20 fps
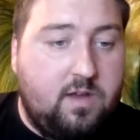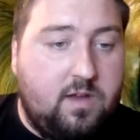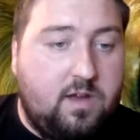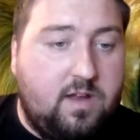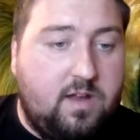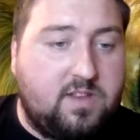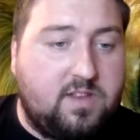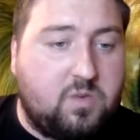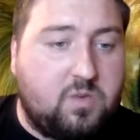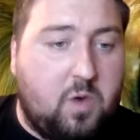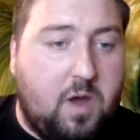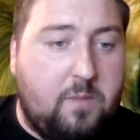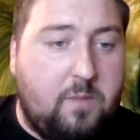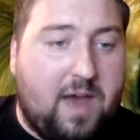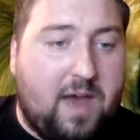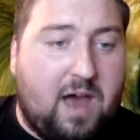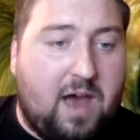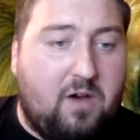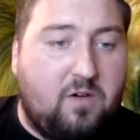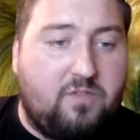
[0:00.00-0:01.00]
and it's quite
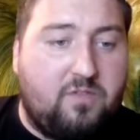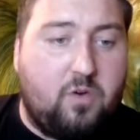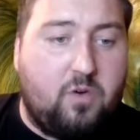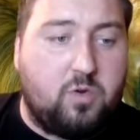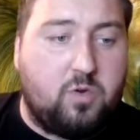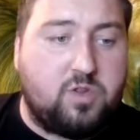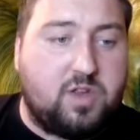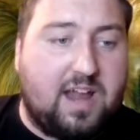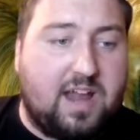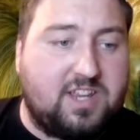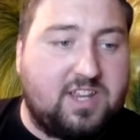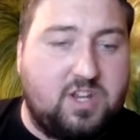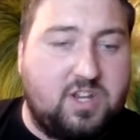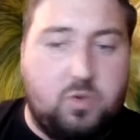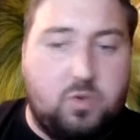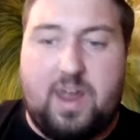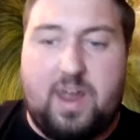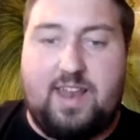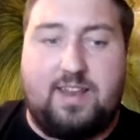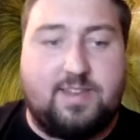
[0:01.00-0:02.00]
powerful to actually
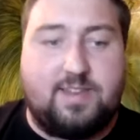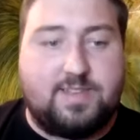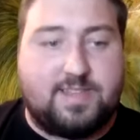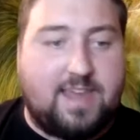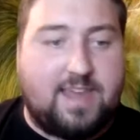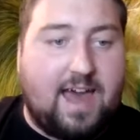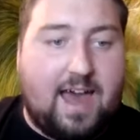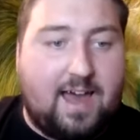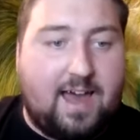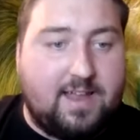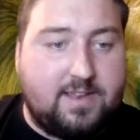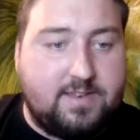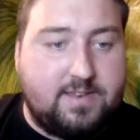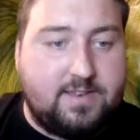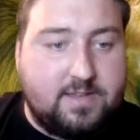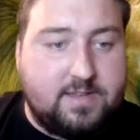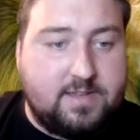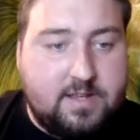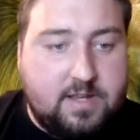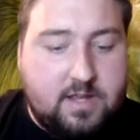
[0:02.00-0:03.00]
witness that
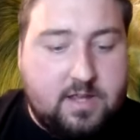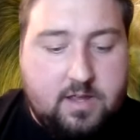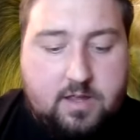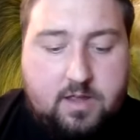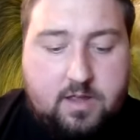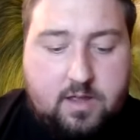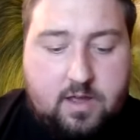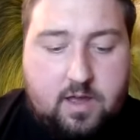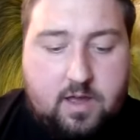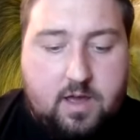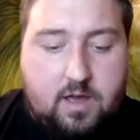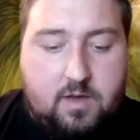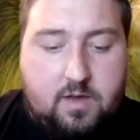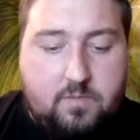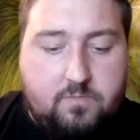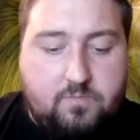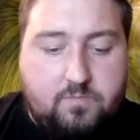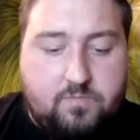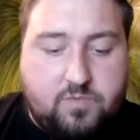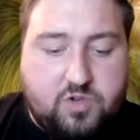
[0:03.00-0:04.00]
and
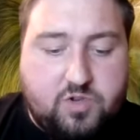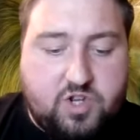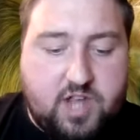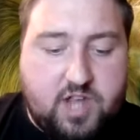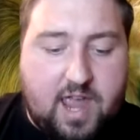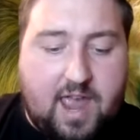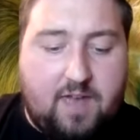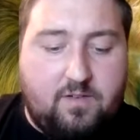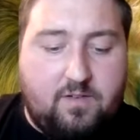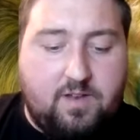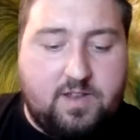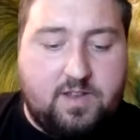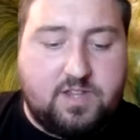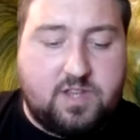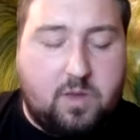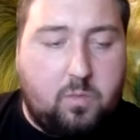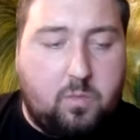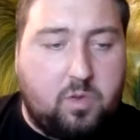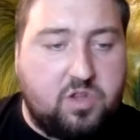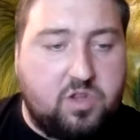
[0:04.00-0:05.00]
um, sharing
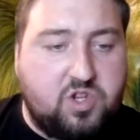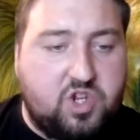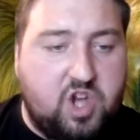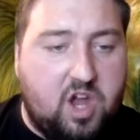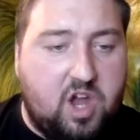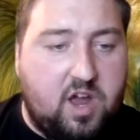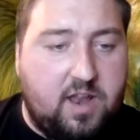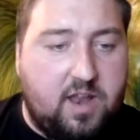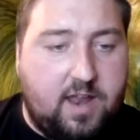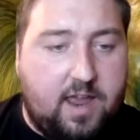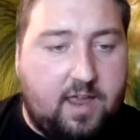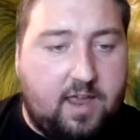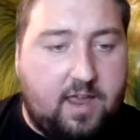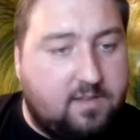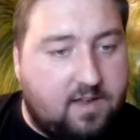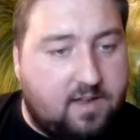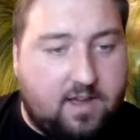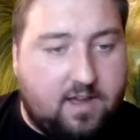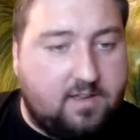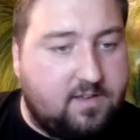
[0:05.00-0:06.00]
someone's journey
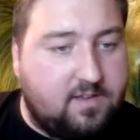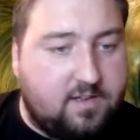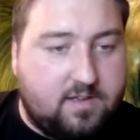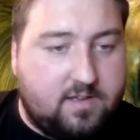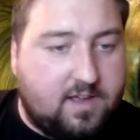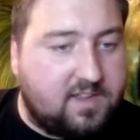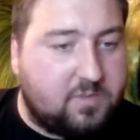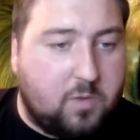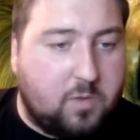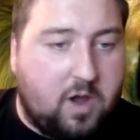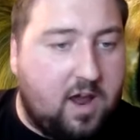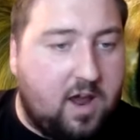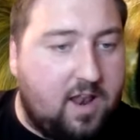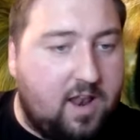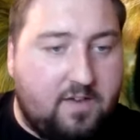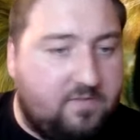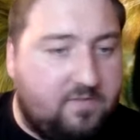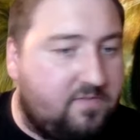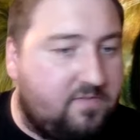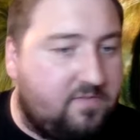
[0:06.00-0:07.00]
like that's why i
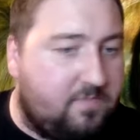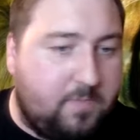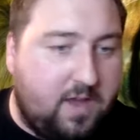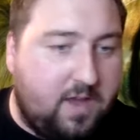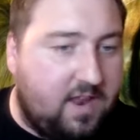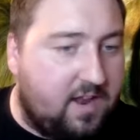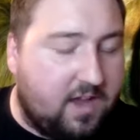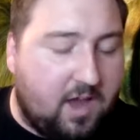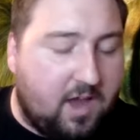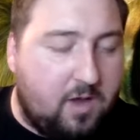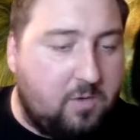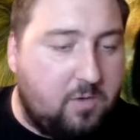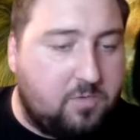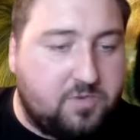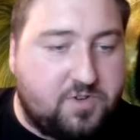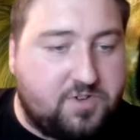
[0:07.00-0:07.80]
love being a coach